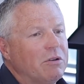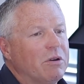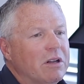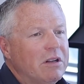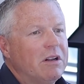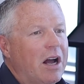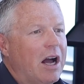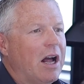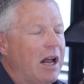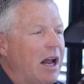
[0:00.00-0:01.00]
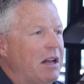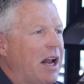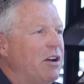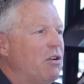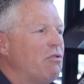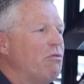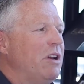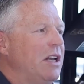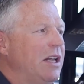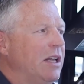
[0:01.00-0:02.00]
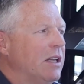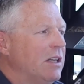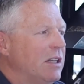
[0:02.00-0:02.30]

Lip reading: who are not really,